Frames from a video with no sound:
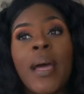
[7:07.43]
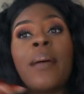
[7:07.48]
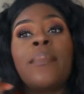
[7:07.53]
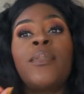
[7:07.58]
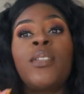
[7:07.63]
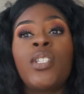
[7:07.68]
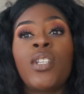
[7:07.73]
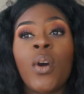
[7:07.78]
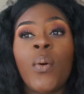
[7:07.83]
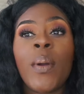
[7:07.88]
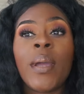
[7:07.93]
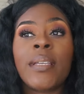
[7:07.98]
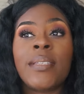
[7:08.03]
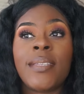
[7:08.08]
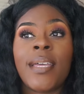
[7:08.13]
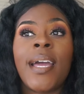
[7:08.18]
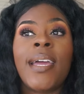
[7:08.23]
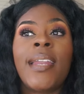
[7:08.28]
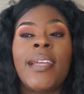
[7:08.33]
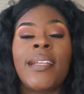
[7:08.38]
I'm so
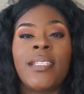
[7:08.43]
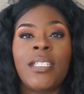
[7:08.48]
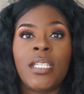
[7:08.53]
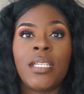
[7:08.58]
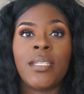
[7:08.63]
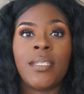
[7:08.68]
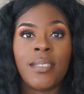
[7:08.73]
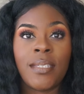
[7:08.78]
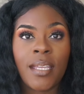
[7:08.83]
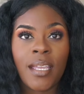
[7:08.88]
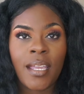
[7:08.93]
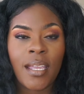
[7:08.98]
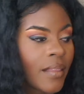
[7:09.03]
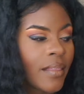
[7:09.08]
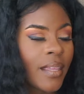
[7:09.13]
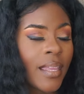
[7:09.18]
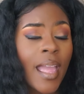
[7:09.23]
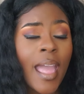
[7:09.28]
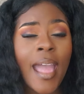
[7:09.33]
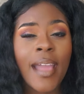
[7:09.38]
excited to see
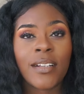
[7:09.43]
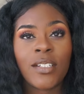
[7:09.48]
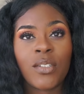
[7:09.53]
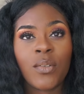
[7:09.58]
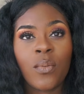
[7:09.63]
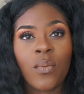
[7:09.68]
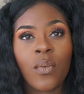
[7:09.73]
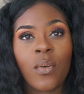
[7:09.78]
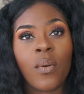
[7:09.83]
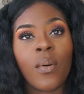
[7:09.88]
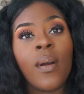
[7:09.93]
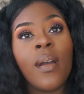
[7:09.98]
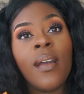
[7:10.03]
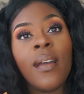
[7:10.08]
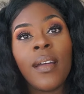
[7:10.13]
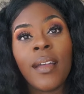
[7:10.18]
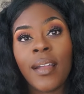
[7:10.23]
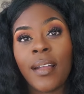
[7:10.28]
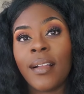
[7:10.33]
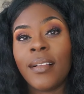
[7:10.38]
the actual
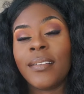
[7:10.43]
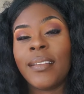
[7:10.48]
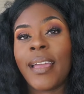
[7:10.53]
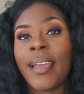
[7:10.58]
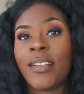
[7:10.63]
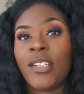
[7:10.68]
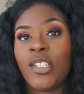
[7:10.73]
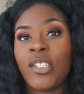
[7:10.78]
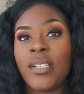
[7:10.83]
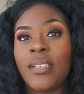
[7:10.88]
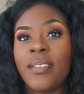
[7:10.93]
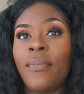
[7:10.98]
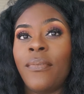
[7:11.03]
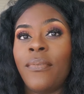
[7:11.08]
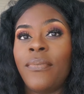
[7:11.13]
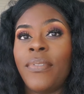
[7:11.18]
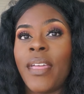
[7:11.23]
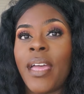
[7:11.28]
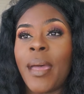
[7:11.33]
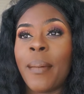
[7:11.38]
collection
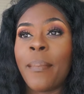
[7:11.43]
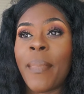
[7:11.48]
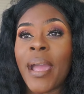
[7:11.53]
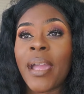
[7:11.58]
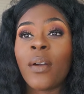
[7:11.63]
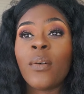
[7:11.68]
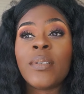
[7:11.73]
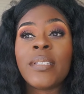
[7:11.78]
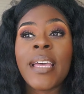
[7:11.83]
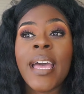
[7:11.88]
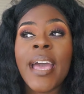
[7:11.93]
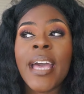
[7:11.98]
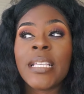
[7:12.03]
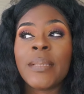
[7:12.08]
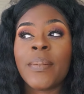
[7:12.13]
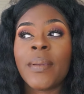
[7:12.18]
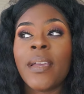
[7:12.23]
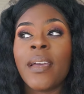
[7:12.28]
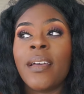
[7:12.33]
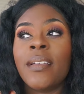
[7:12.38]
that Michael's has,
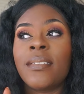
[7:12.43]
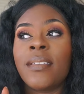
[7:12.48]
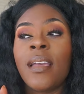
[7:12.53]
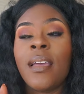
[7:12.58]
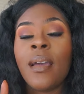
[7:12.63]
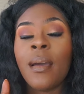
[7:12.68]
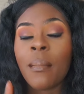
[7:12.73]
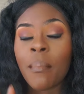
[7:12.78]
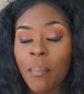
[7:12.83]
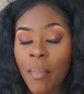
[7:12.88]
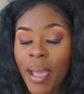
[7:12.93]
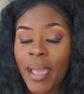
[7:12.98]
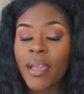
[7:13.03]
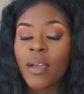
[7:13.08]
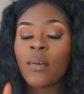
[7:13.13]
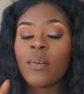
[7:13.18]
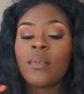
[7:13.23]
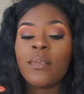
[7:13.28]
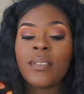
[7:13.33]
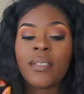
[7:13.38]
because
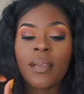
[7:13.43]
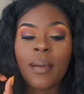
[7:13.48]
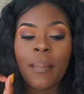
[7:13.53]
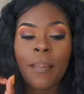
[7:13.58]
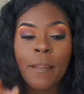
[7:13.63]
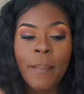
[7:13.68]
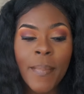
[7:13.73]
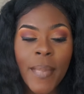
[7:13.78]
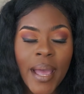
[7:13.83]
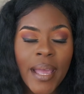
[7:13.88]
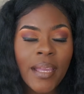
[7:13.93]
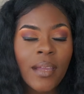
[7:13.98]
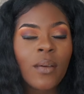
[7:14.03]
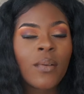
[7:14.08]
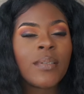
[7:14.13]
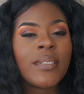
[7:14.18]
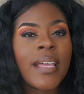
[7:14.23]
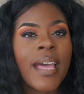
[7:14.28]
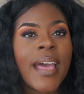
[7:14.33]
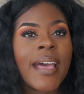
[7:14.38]

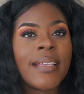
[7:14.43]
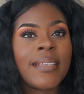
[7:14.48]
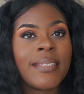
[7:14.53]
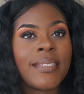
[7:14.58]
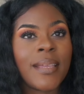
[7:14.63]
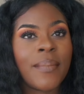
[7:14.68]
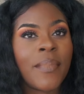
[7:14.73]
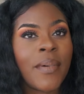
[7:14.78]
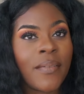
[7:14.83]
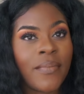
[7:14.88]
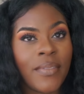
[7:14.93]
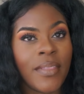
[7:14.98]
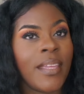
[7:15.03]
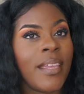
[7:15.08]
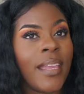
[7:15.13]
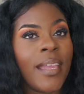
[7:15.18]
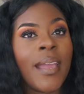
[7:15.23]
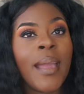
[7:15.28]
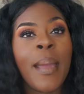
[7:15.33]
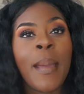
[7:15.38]
Michael's has some of
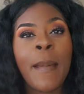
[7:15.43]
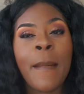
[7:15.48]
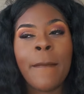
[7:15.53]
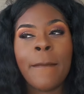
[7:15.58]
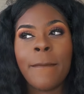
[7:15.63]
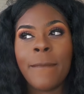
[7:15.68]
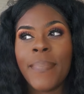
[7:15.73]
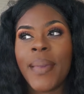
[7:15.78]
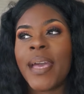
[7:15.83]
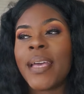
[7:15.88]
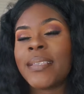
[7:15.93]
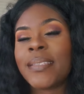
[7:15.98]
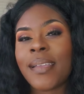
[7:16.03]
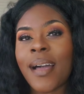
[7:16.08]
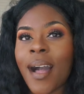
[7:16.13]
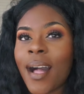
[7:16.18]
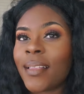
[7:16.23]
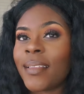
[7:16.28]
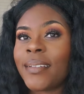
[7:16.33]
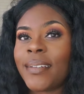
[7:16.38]
the best
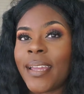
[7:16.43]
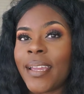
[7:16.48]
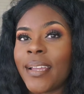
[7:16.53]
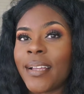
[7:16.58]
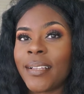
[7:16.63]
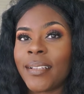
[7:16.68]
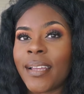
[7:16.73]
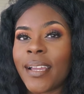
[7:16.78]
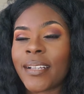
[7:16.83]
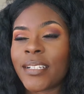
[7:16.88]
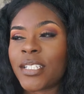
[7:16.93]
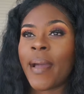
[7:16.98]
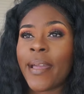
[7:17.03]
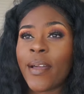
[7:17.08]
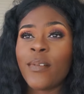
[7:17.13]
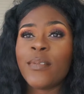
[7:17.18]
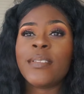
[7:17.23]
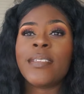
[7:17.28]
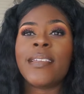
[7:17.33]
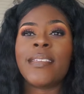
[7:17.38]
holiday collection.
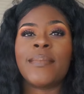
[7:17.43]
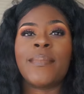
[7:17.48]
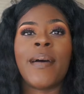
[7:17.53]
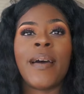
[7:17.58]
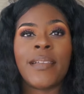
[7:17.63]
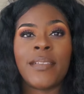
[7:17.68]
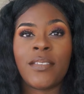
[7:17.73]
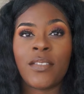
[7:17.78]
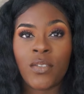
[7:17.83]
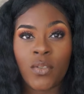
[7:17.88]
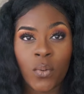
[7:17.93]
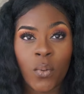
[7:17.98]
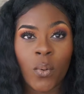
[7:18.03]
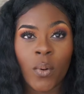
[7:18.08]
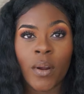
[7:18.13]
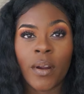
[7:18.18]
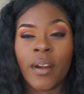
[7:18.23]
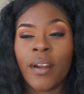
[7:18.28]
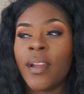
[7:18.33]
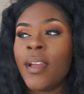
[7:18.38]
Michael's is my
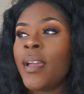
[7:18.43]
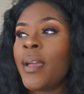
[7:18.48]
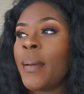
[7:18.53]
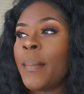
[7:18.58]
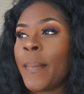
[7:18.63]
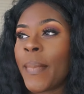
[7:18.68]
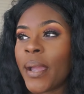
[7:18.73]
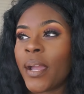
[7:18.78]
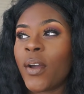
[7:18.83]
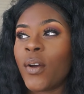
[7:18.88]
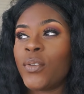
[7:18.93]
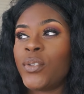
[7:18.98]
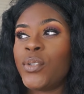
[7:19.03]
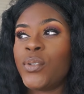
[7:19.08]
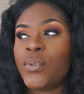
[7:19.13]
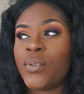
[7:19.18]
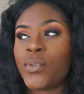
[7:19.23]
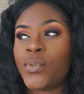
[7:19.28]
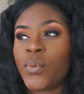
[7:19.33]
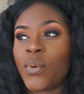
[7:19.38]
store, my
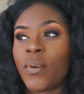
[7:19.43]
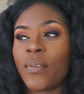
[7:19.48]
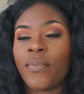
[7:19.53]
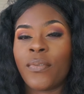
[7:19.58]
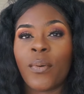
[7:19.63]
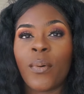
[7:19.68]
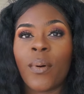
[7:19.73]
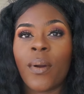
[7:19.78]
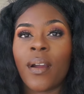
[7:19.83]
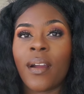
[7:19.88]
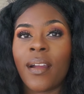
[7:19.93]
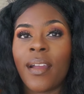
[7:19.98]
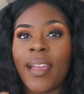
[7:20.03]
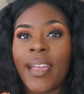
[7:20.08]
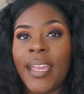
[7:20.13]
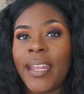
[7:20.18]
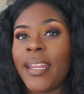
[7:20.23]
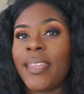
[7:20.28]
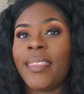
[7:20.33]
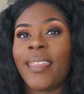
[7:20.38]
go-to store for
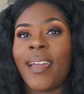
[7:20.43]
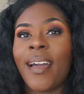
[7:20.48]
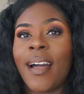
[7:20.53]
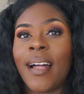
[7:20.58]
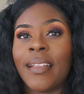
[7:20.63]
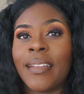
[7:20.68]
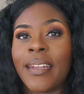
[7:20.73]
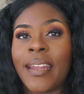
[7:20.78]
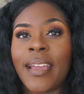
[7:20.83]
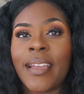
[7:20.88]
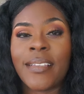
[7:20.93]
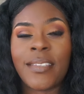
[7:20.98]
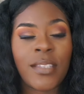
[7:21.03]
anything holiday.